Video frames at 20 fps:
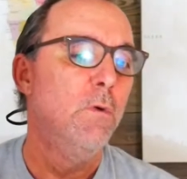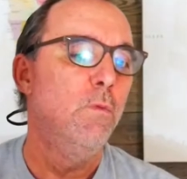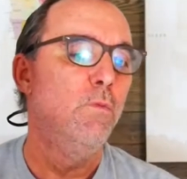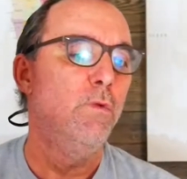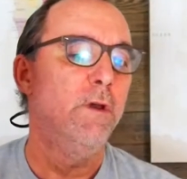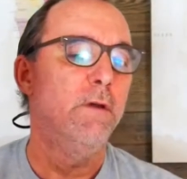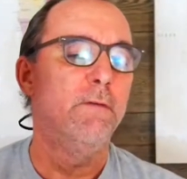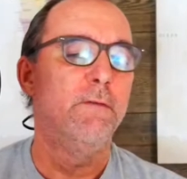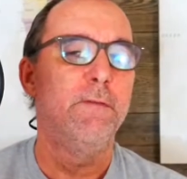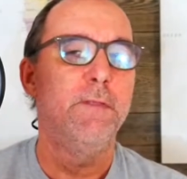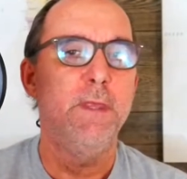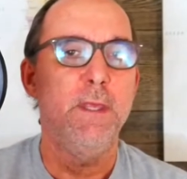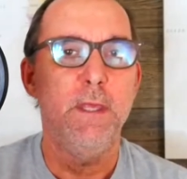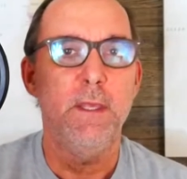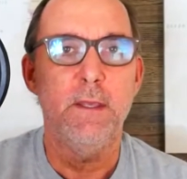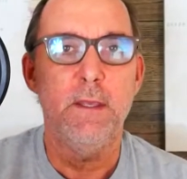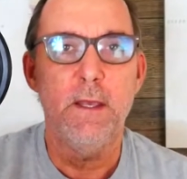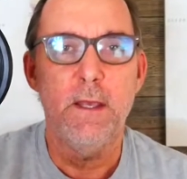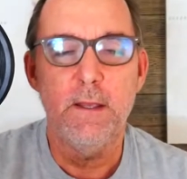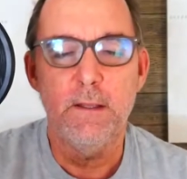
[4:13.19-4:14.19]
with
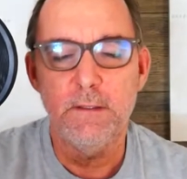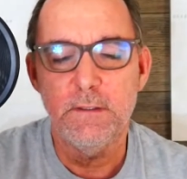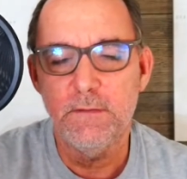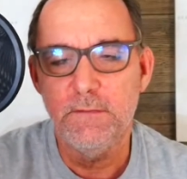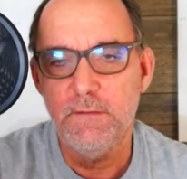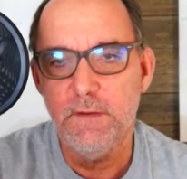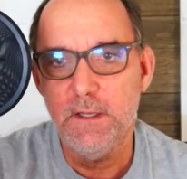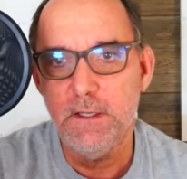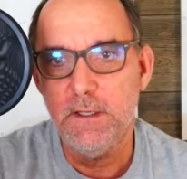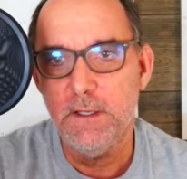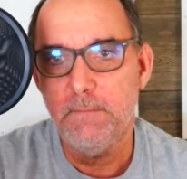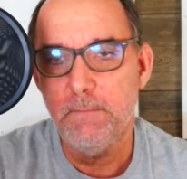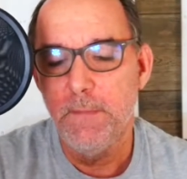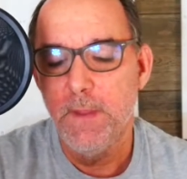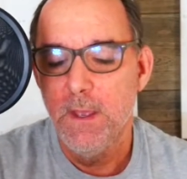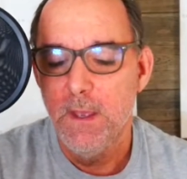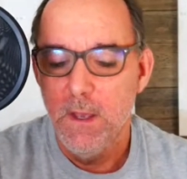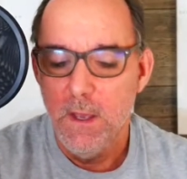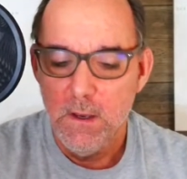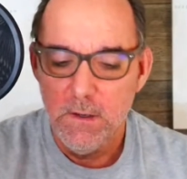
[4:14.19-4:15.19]
the defendant.
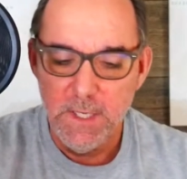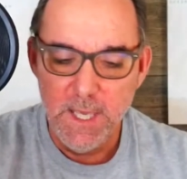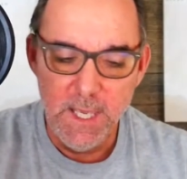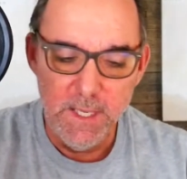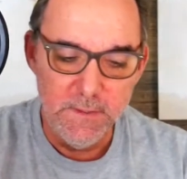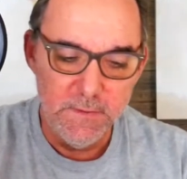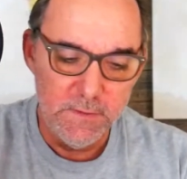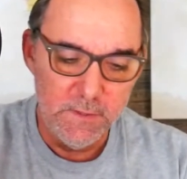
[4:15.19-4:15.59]
Okay,